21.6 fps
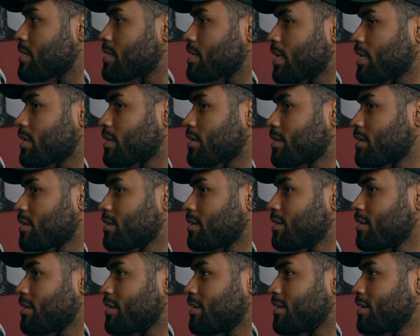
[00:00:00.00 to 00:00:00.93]
And it's like,
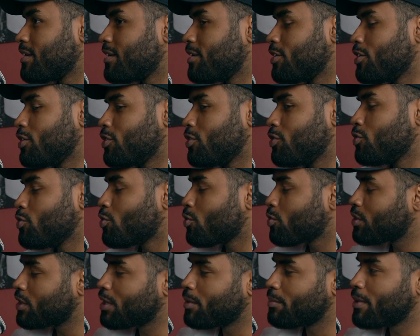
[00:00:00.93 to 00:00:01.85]
you
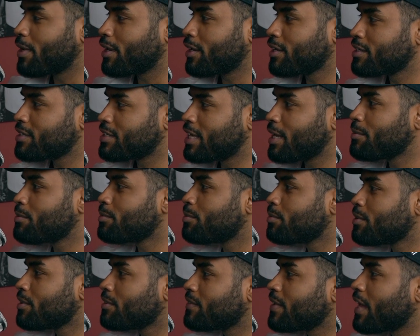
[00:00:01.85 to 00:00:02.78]
don't think America is
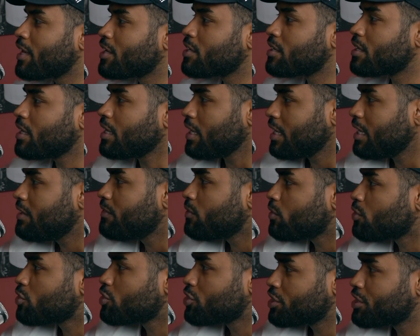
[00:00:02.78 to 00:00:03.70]
capable of that
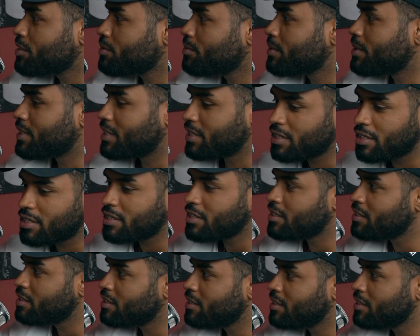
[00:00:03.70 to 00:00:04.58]
evil shit when